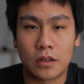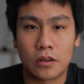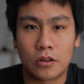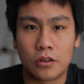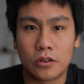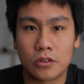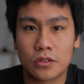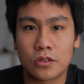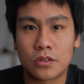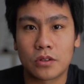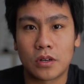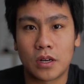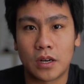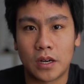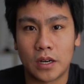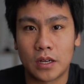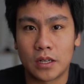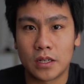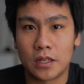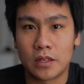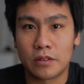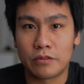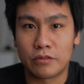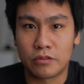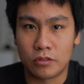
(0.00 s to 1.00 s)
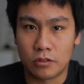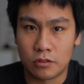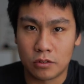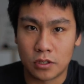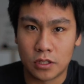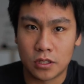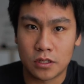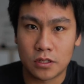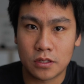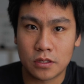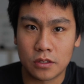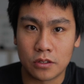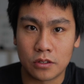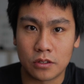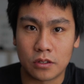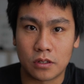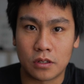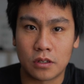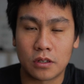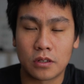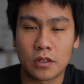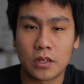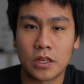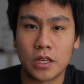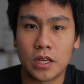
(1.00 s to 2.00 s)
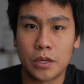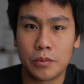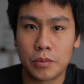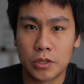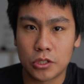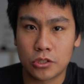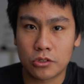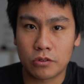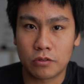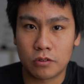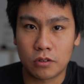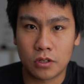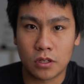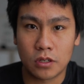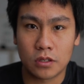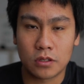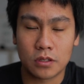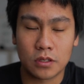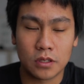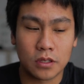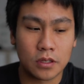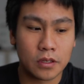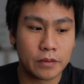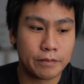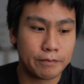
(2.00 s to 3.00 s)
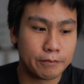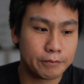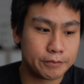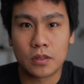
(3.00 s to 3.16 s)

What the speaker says: also highly influence your image quality,